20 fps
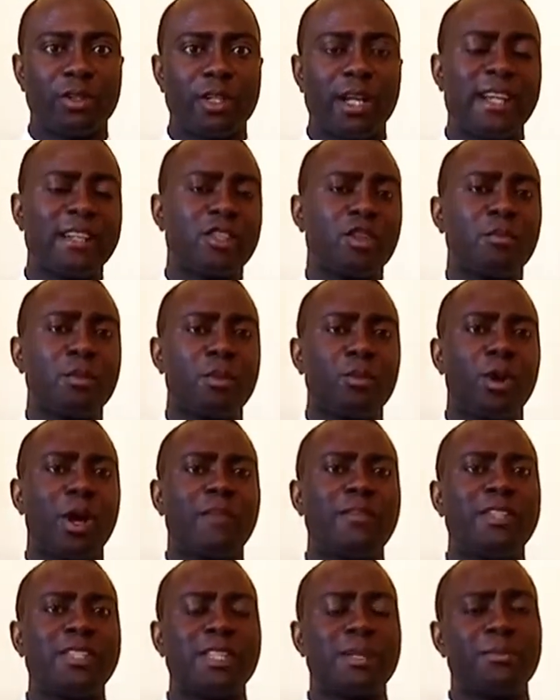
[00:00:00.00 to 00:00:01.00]
And some people have
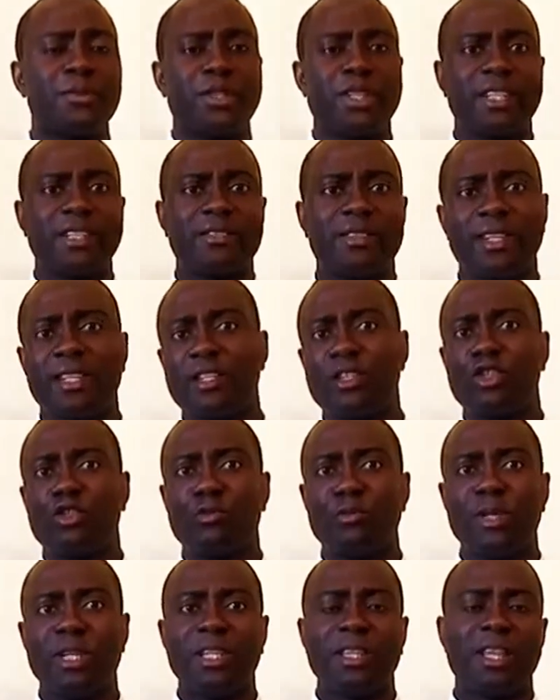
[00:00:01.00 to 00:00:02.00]
interpreted this to
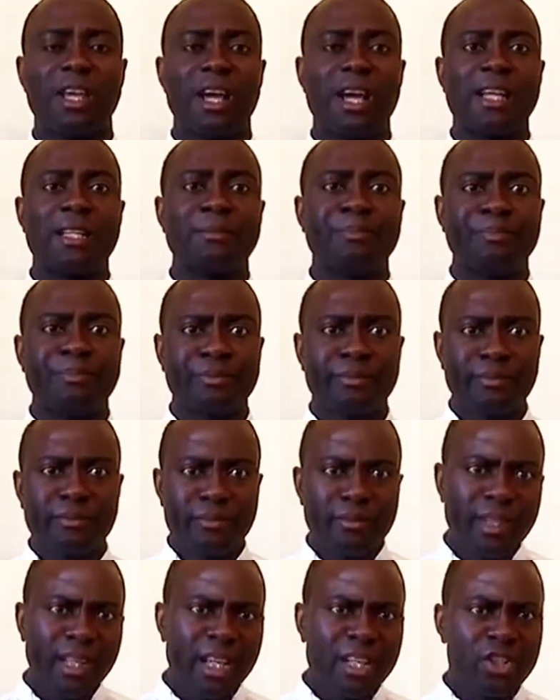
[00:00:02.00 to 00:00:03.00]
mean that
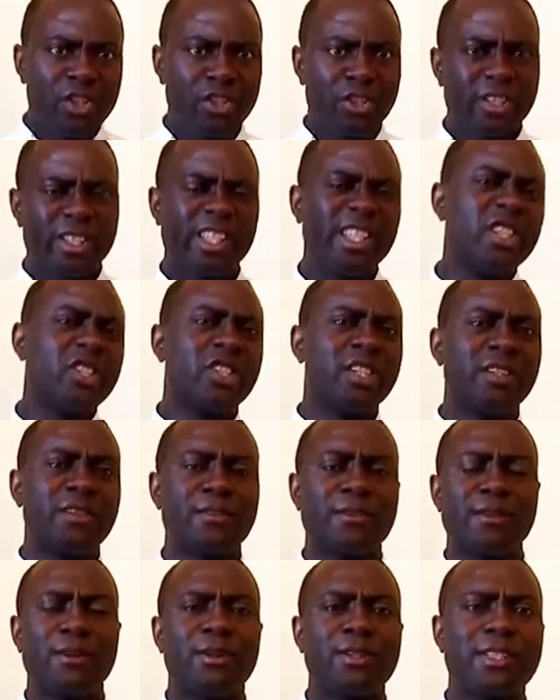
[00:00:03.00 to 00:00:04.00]
Jesus initially
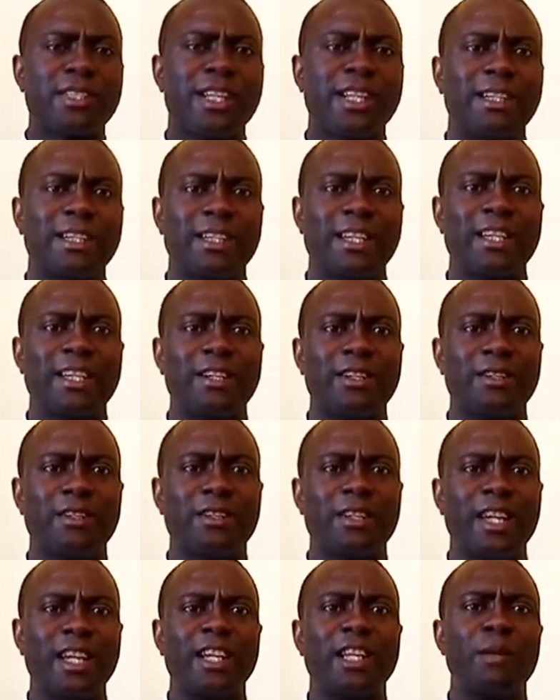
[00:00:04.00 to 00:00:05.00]
thought that the
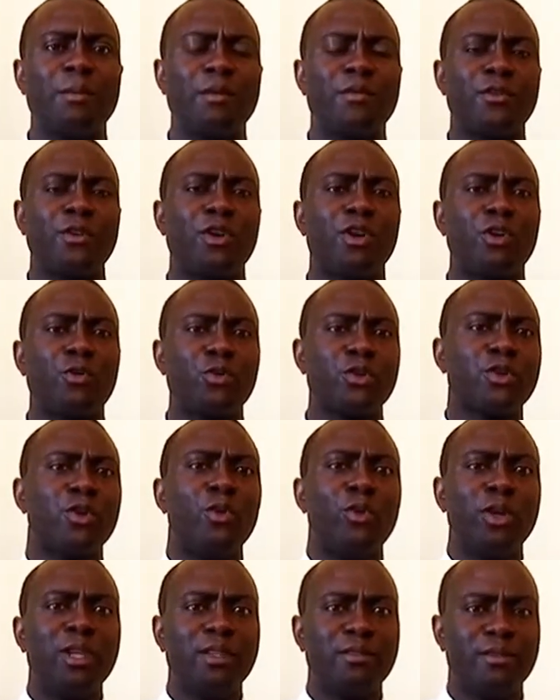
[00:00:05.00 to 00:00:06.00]
kingdom of God was
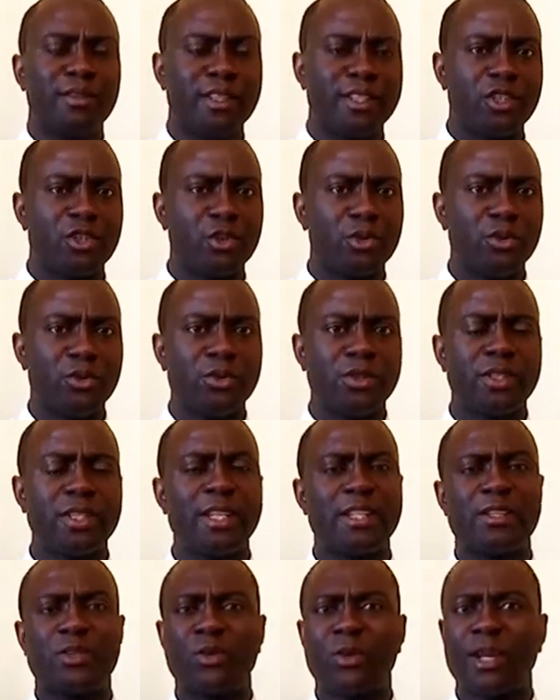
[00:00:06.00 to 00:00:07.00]
only for the Jews
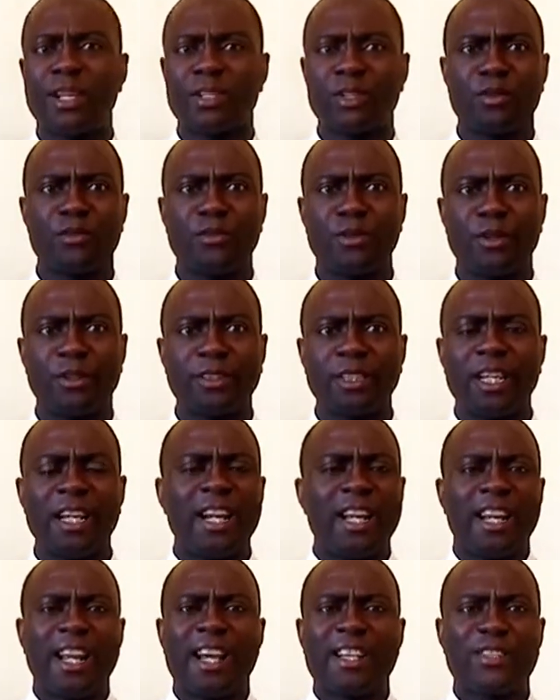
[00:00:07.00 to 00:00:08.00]
and so on and so forth.
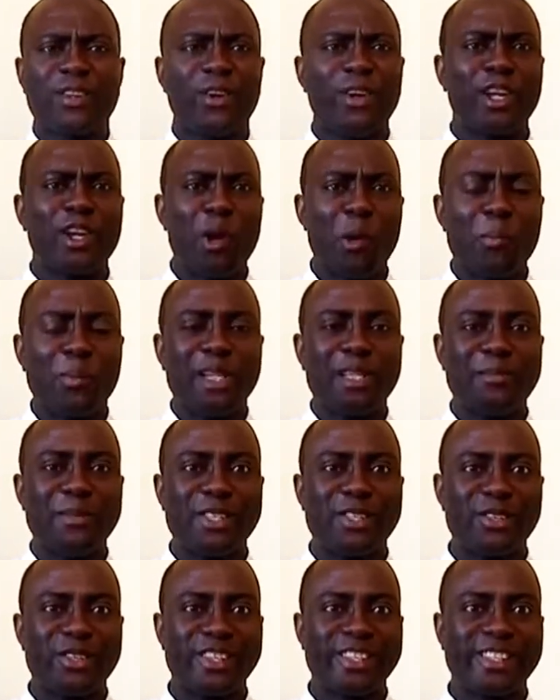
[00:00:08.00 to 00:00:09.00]
That's all a complete
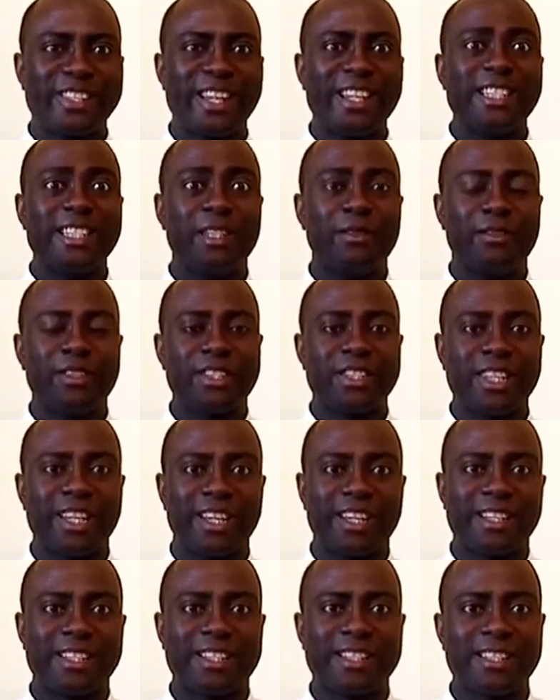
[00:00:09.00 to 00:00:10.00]
misunderstanding of the
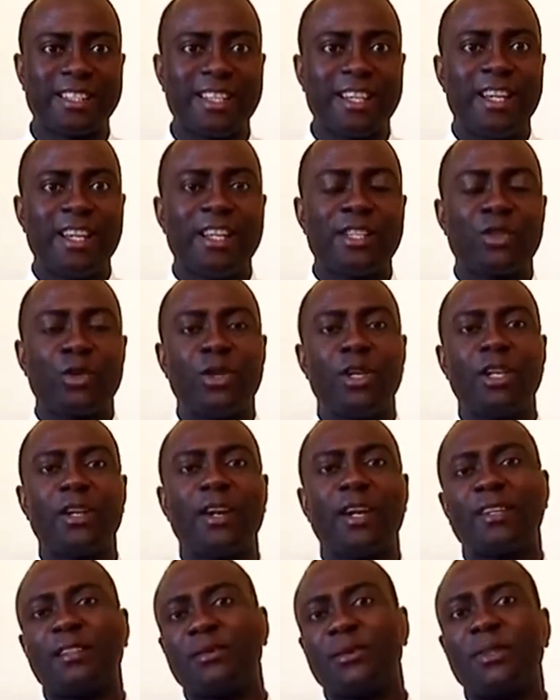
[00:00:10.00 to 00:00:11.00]
text. So here
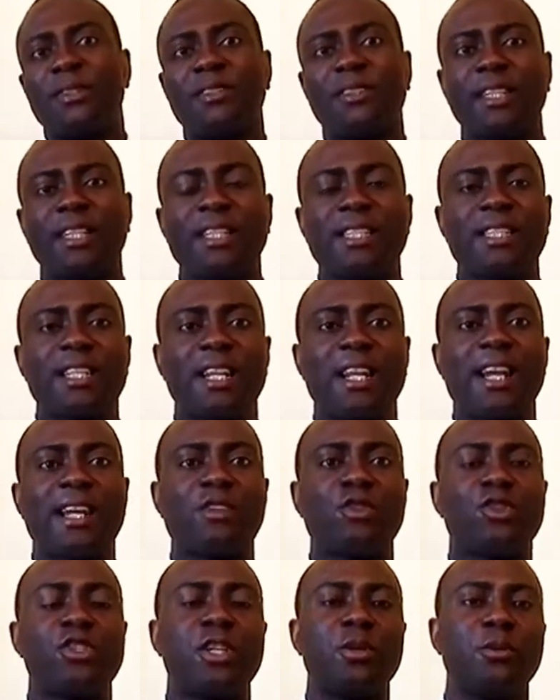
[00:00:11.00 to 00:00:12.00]
are three things I'd like to
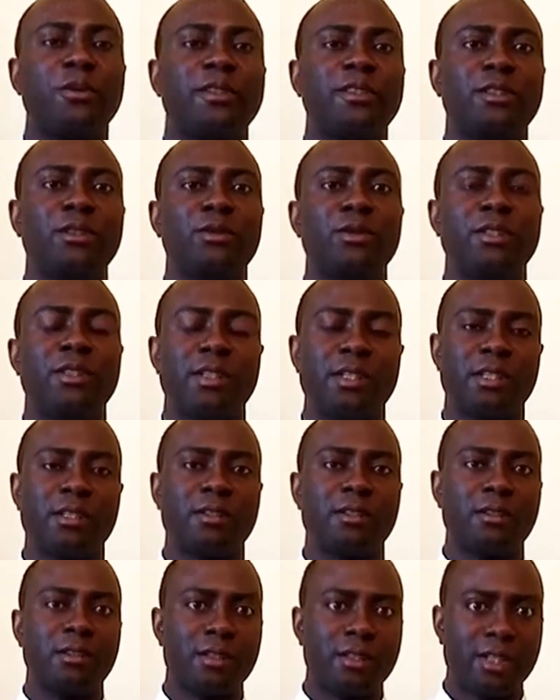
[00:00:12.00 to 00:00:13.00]
share with you in
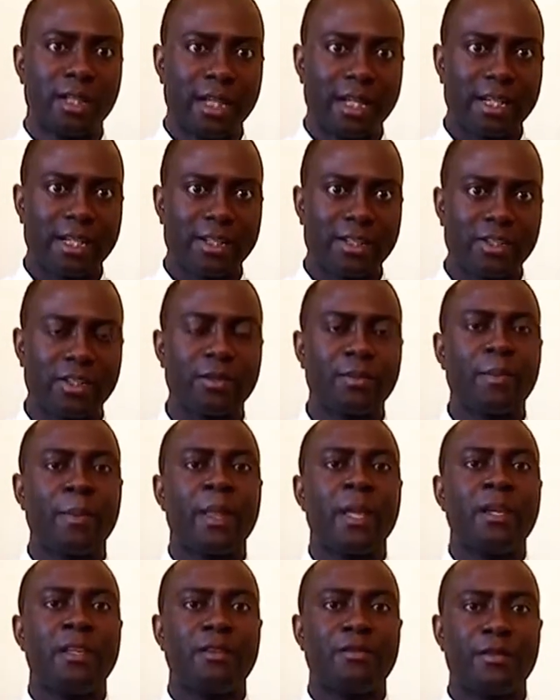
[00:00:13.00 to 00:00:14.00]
this text.
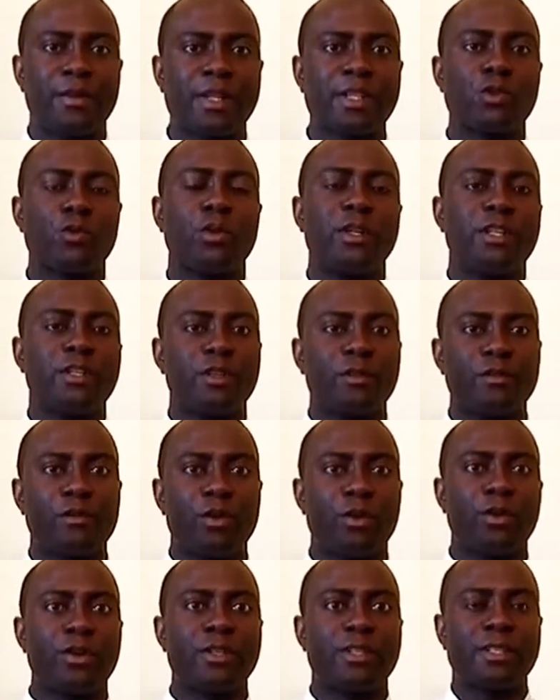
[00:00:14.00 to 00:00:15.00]
The first one is, of
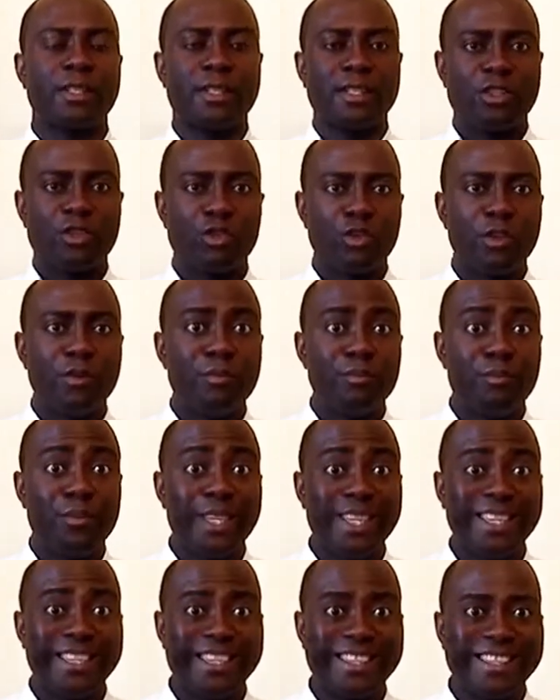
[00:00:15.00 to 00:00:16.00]
course, dream
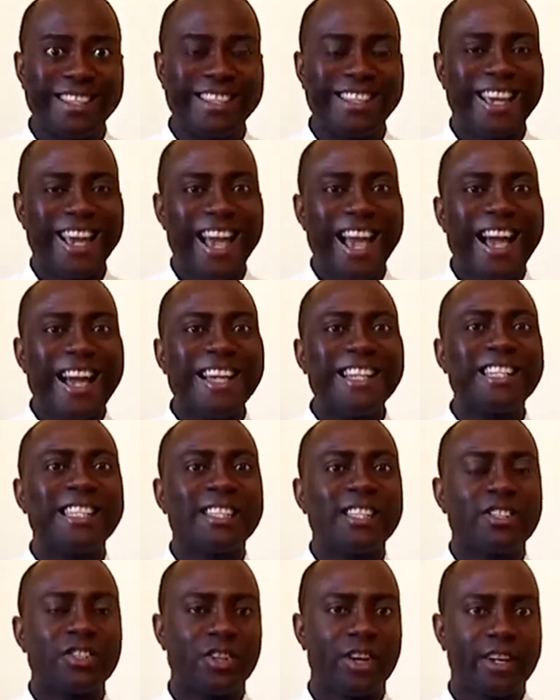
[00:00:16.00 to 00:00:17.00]
big and
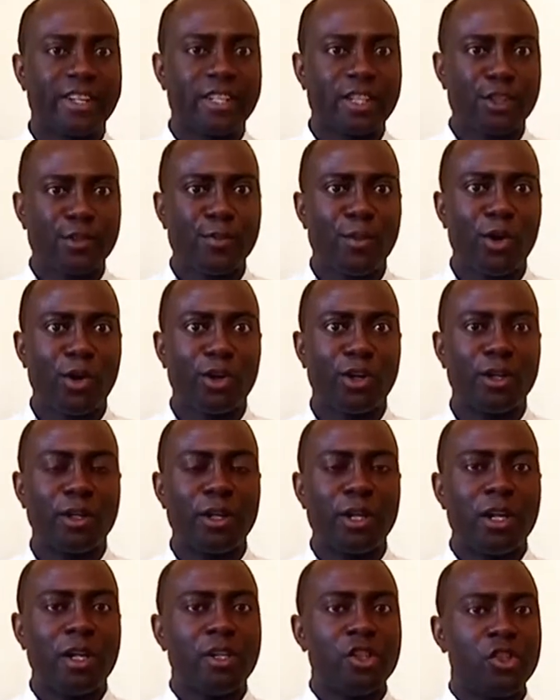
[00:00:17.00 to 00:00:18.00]
start small.
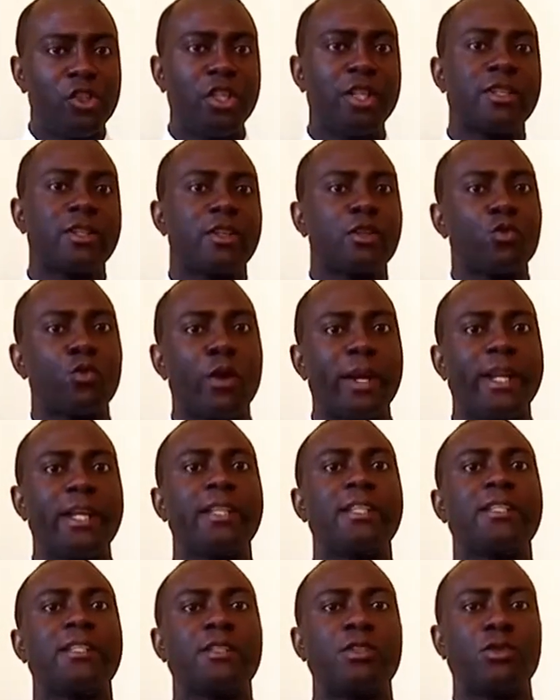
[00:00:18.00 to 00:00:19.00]
Jesus
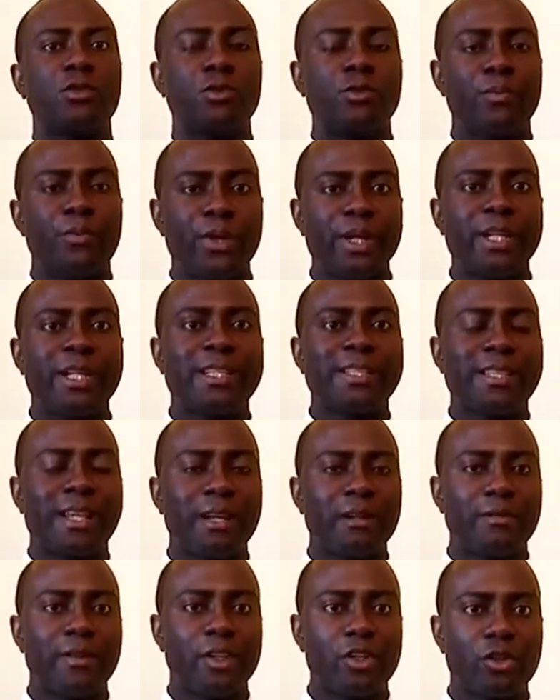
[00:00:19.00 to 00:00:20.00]
wanted to bring
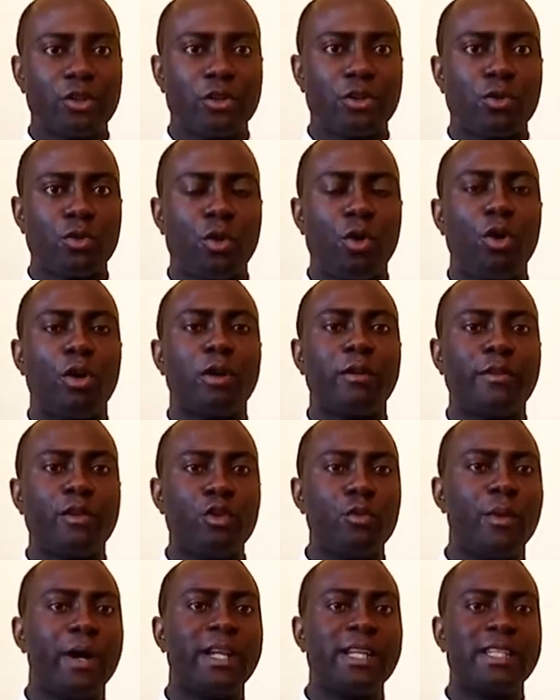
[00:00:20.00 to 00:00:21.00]
salvation to all of
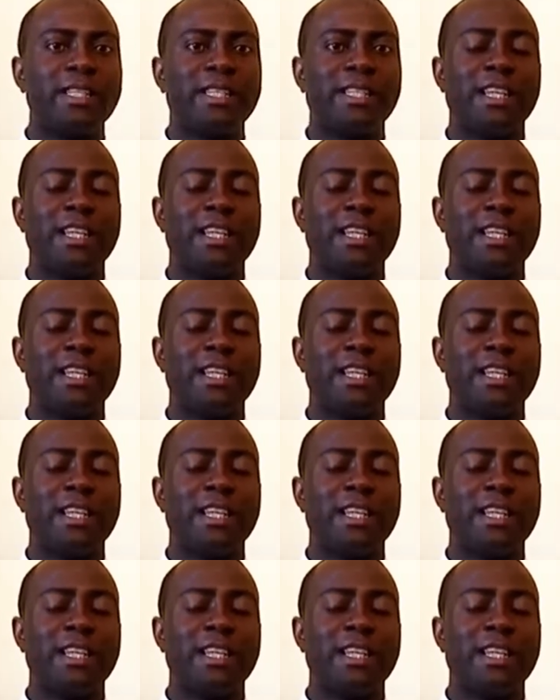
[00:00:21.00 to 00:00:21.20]
humanity.